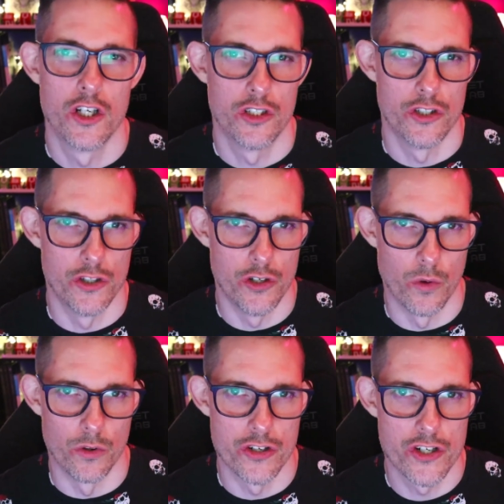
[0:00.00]

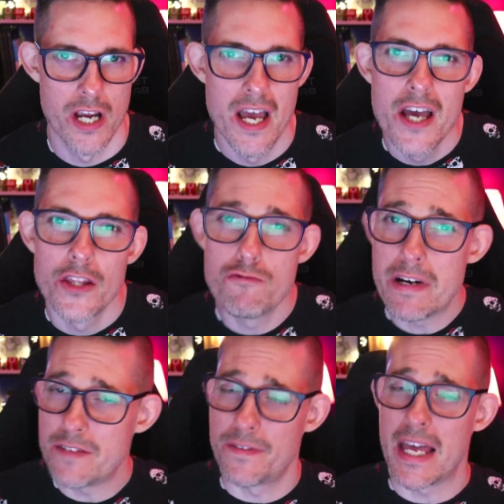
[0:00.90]
launch. The
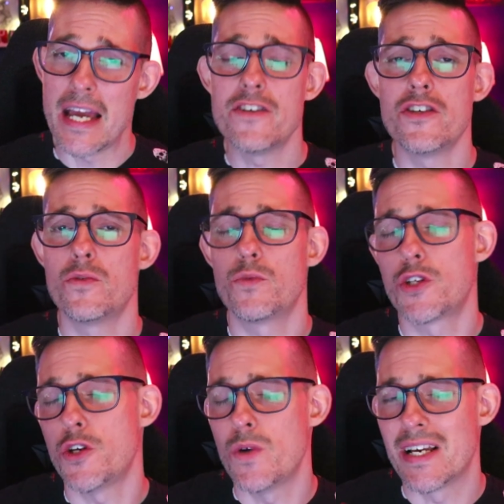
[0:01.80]
reason for that is that
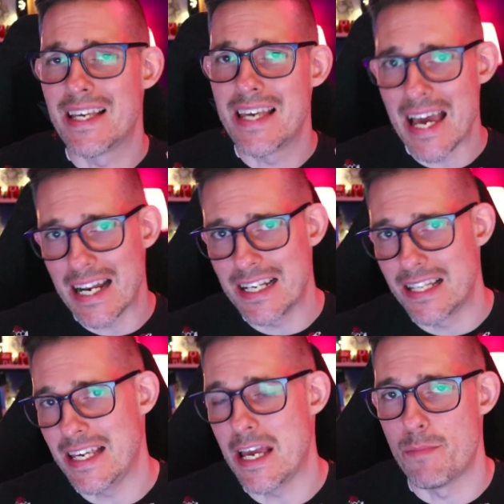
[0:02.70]
to get
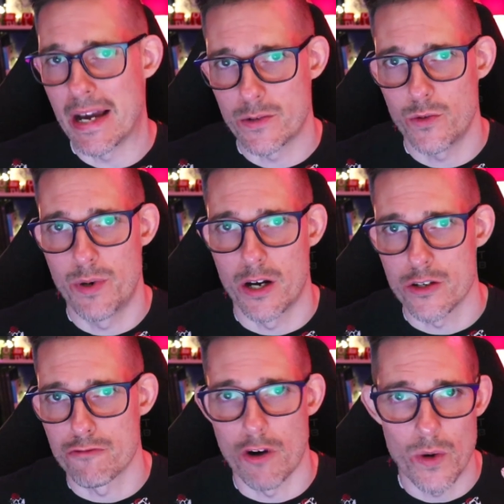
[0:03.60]
the Battle Pass
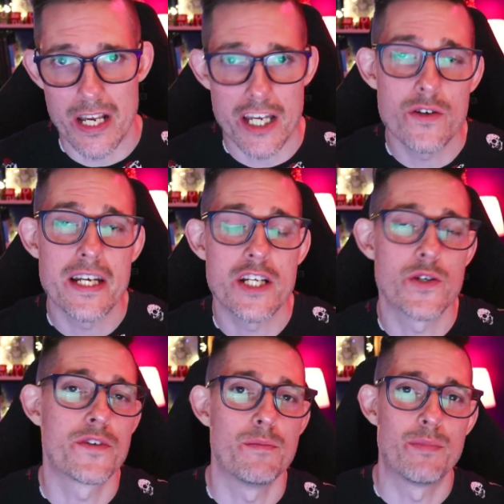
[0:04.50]
rolling, you need to
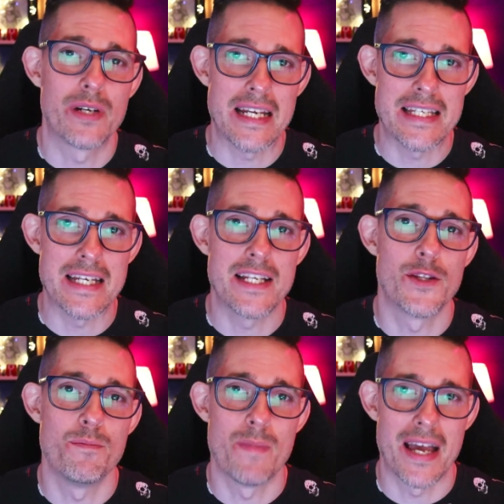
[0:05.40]
have completed the
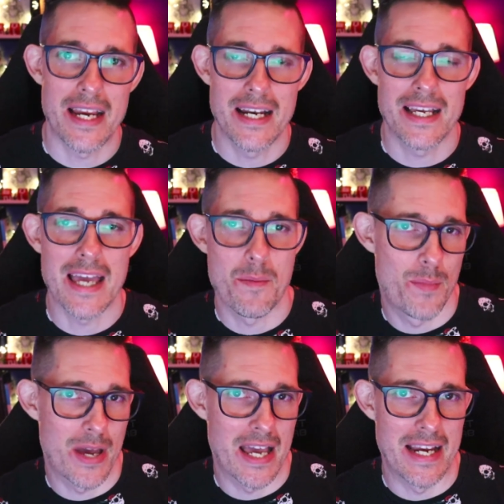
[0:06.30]
main
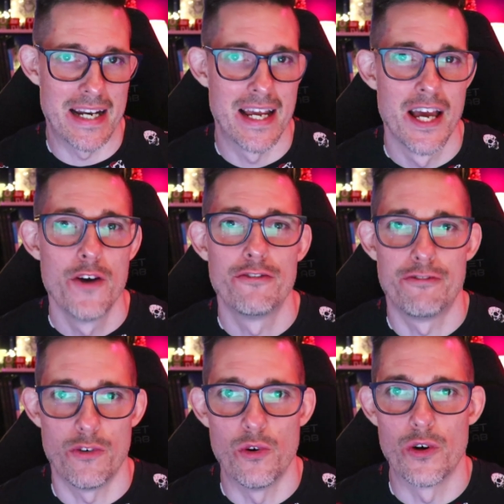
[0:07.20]
campaign
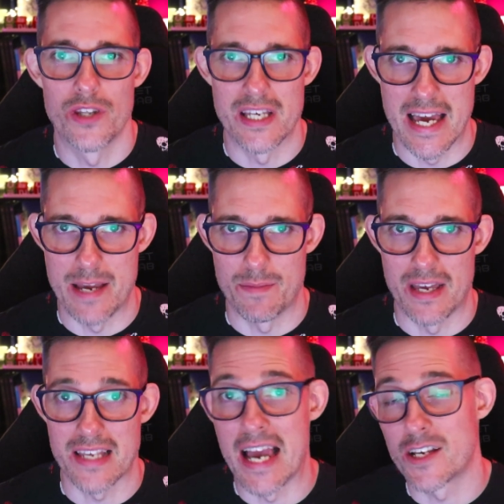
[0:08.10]
for the game.
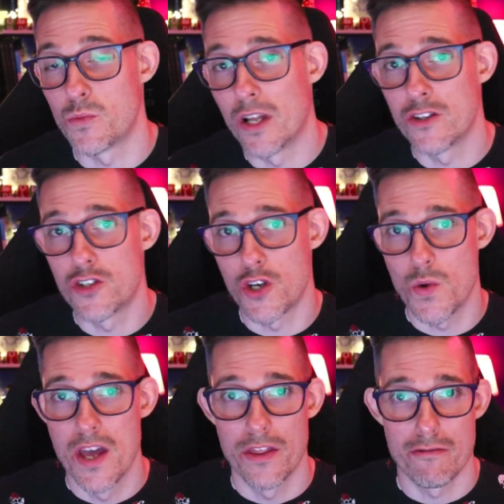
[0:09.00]
That's Acts 1, 2,
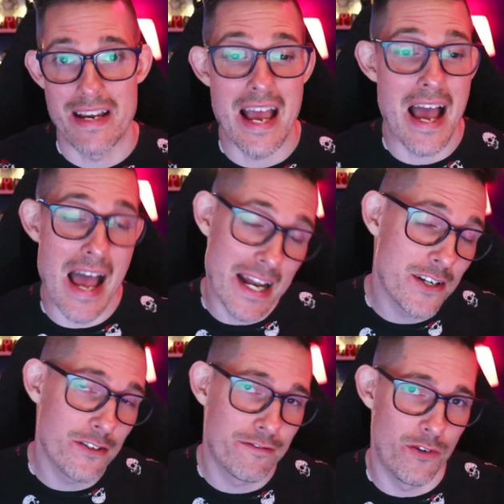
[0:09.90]
3,
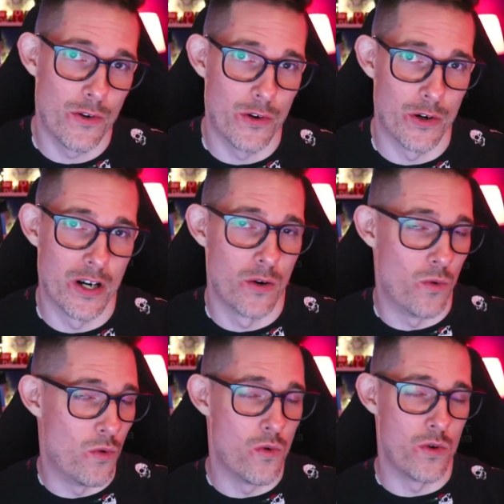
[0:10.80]
and 4
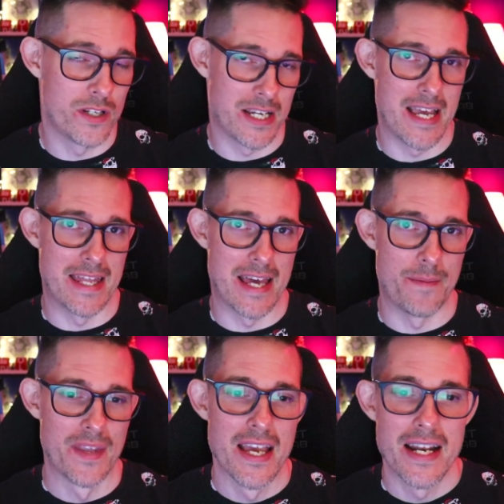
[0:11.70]
all together.
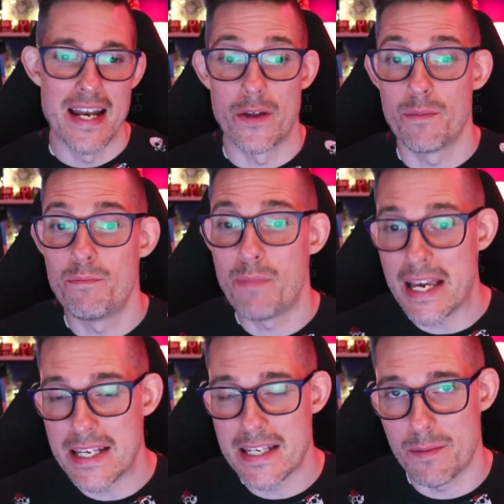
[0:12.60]
Now, the
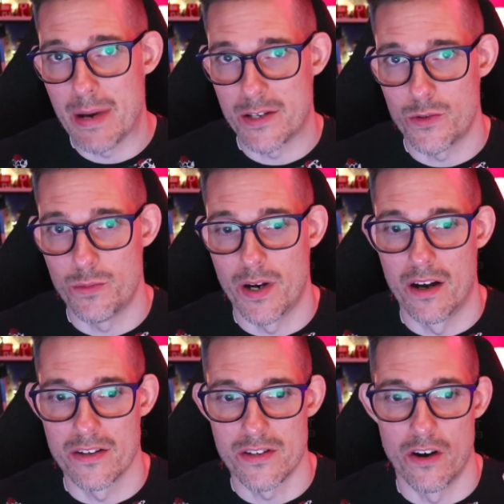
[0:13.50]
base Battle
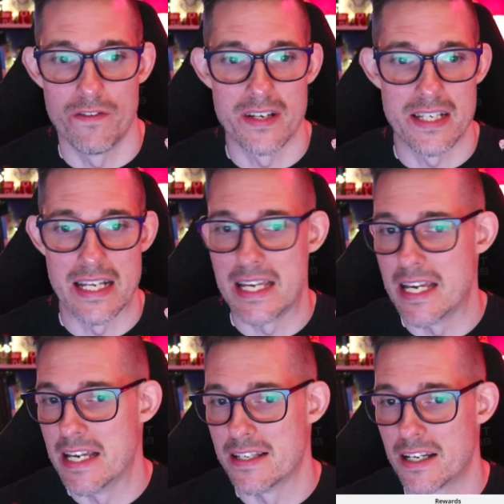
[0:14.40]
Pass obviously
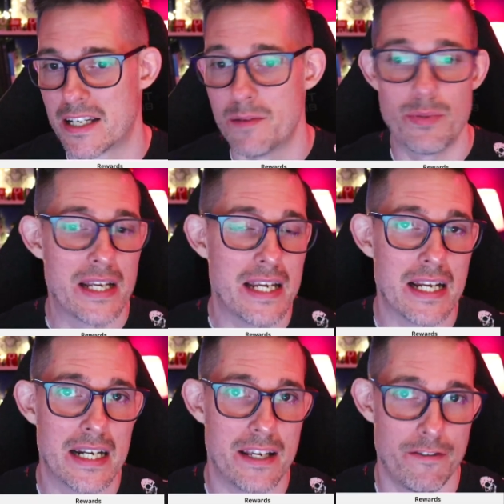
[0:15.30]
is
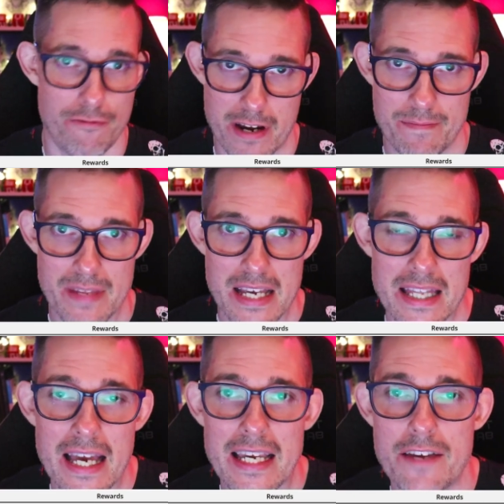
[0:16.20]
completely free.
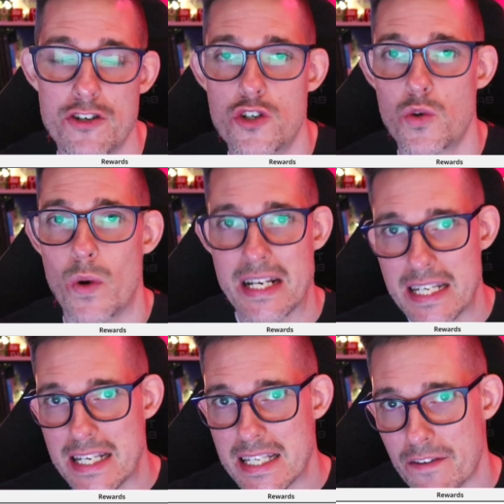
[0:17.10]
That gives you
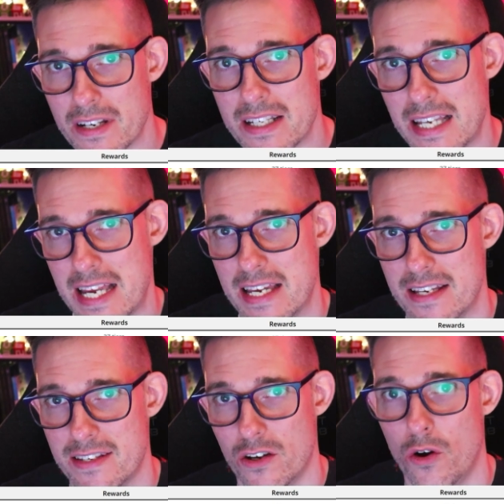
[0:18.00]
27
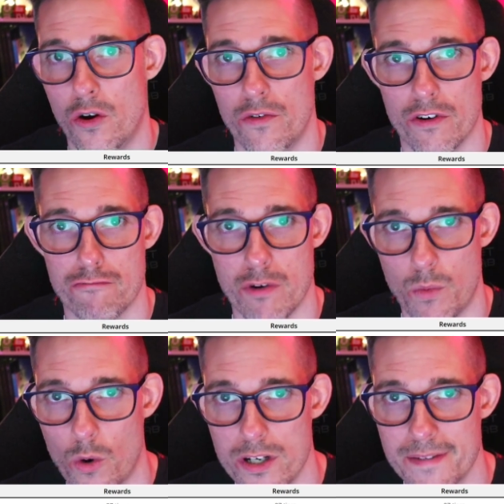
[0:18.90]
tiers of
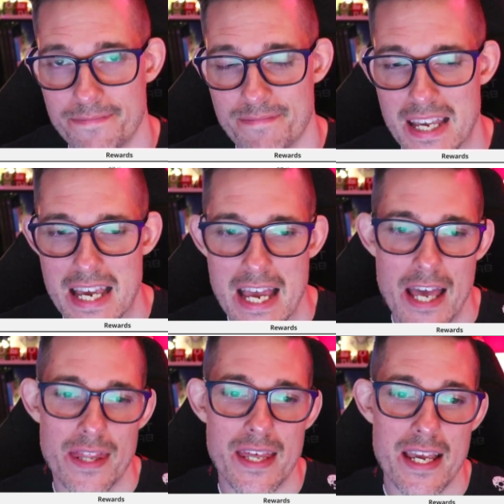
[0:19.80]
reward.
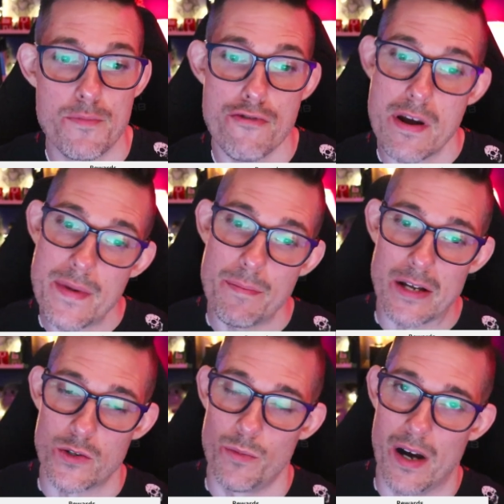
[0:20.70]
The Premium
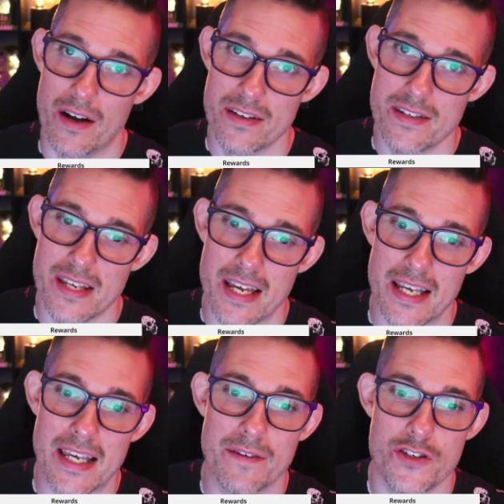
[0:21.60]
Battle Pass
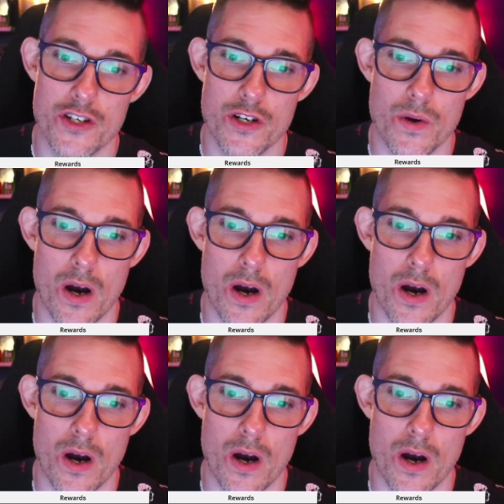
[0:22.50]
gives you